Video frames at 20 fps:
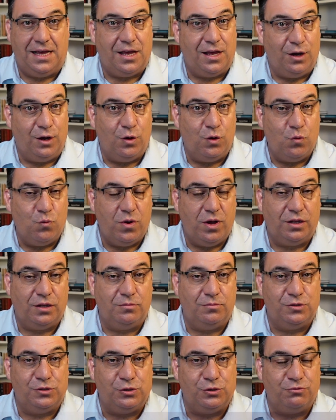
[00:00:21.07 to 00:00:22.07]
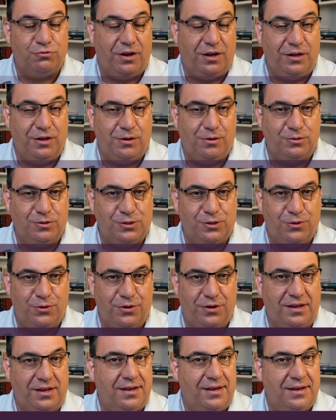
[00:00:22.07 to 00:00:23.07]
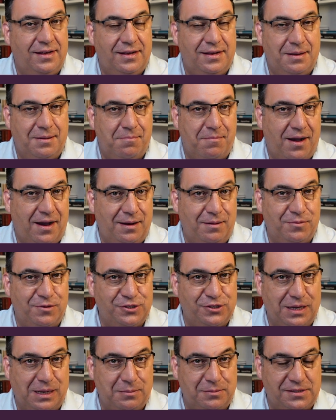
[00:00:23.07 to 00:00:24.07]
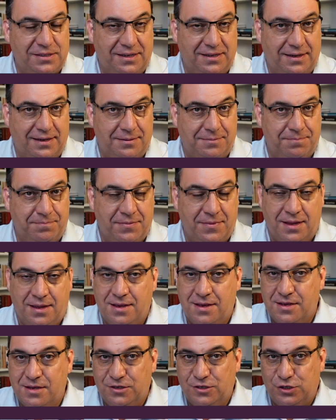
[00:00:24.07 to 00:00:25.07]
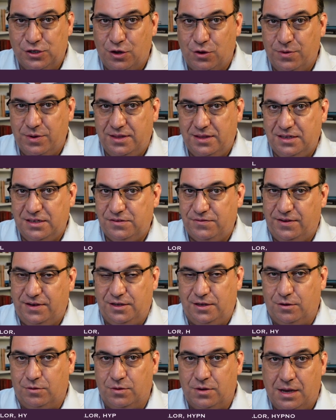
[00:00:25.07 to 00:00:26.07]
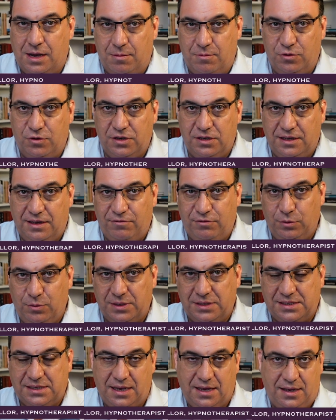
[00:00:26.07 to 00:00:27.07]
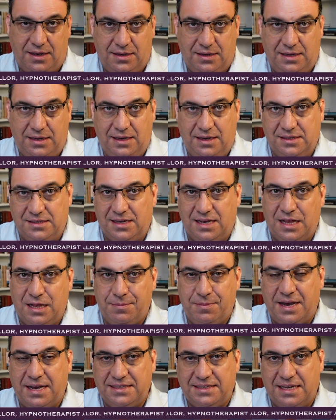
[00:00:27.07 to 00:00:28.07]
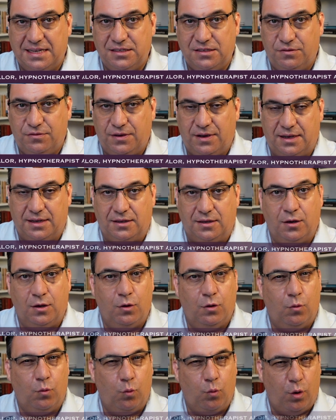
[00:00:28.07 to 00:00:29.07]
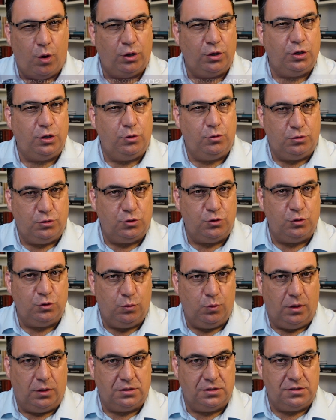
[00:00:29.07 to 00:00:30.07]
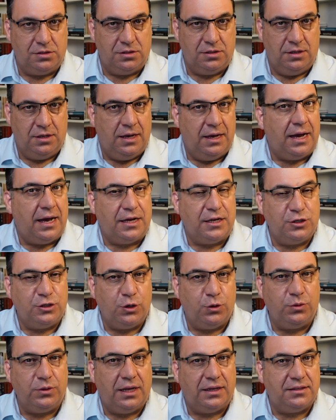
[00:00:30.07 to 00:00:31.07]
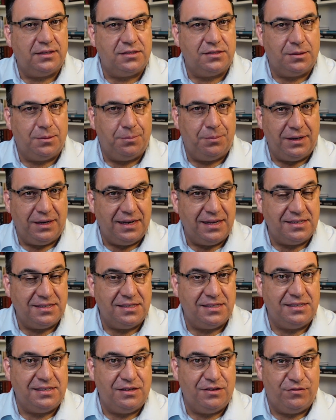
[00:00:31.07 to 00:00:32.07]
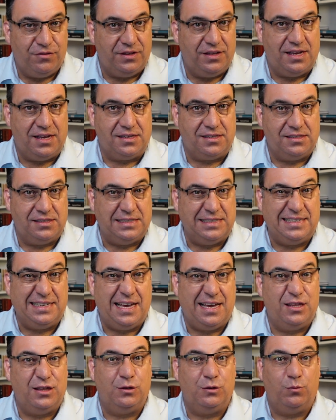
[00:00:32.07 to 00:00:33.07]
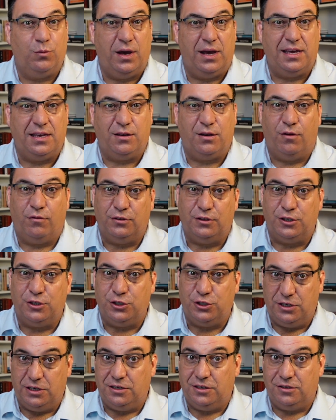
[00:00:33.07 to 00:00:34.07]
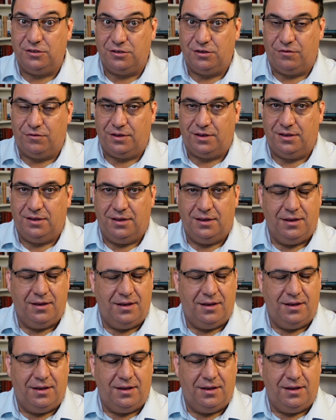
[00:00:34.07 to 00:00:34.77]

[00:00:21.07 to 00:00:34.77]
Hello and welcome to Write Your Own Story. My name is James Taylor. So in this video, I'm going to give you a technique to help identify what you do want. And don't let the simplicity of this get in the way of the genius of it.